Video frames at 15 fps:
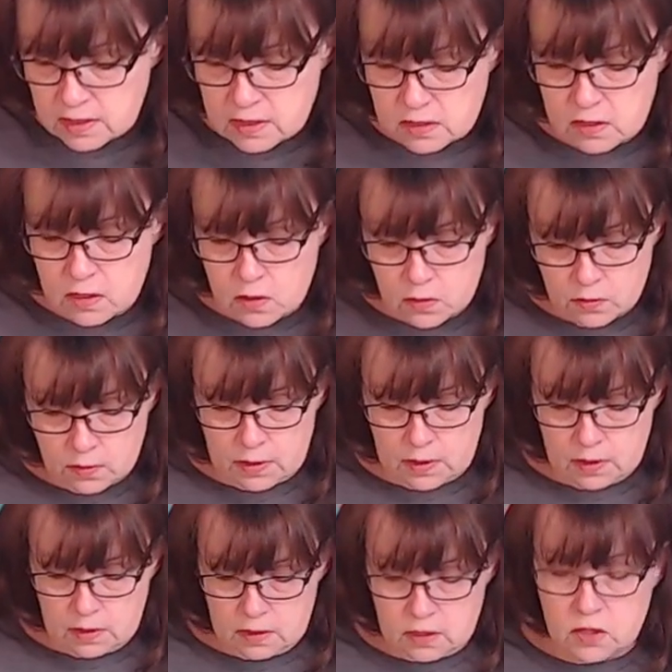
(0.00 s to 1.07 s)
So
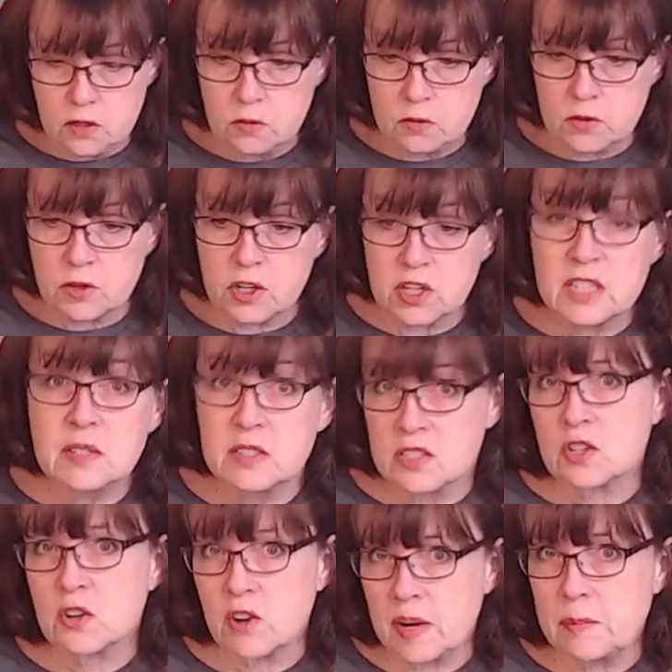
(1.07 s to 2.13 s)
you could
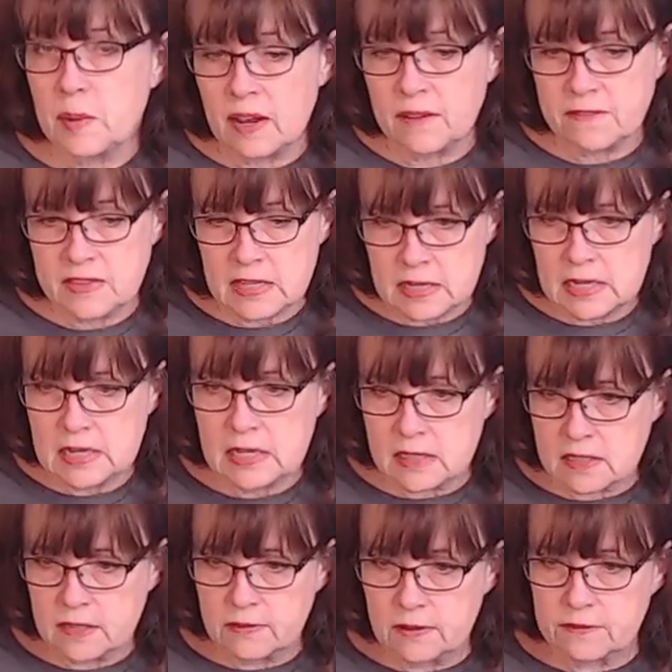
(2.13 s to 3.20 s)
scrape off the
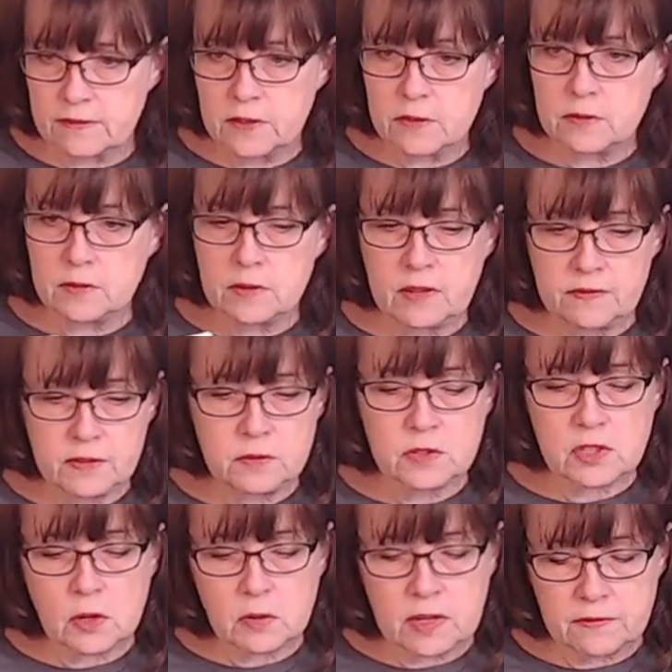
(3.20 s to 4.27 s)
adhesive if you, if you
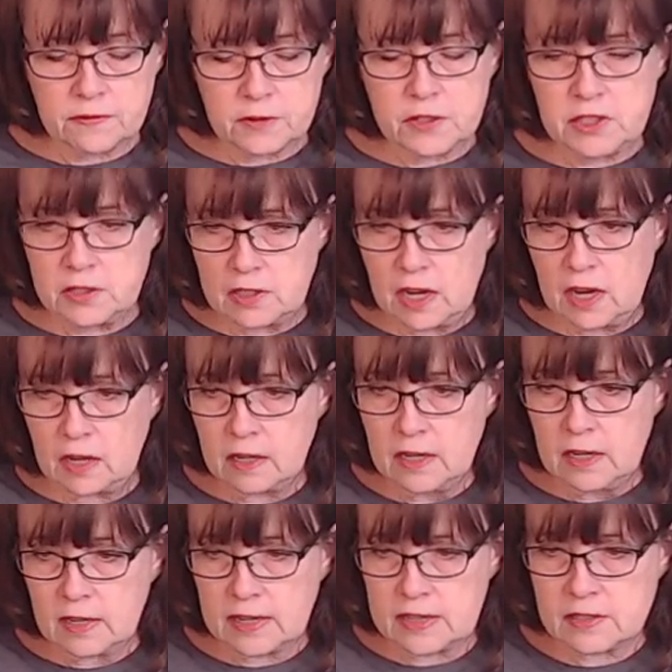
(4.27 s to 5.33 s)
soak it for too long.
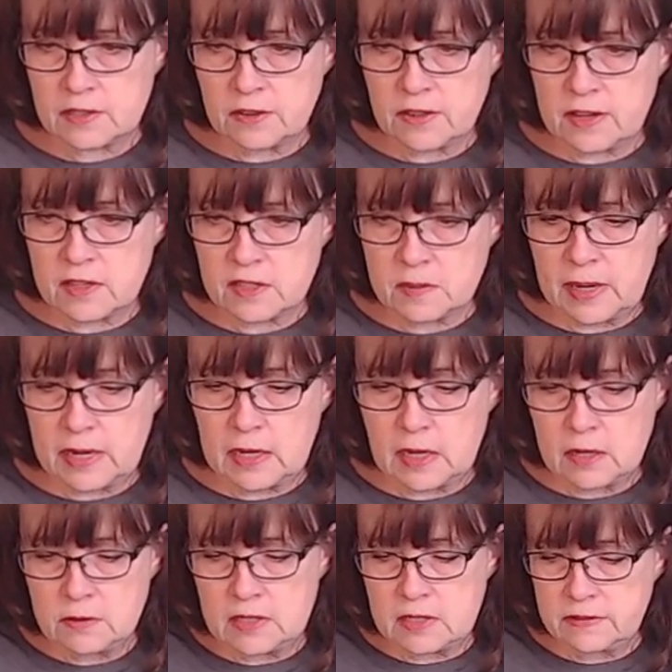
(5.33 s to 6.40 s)
Okay, so there's my
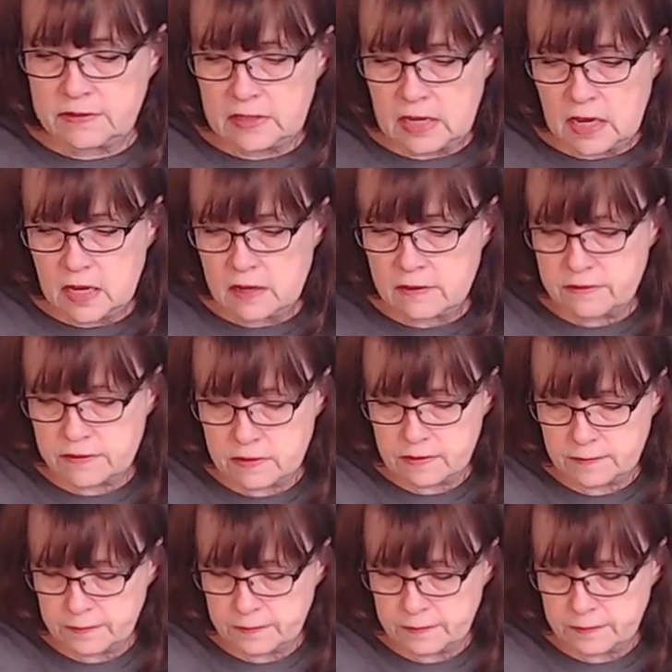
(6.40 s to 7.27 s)
loads of love.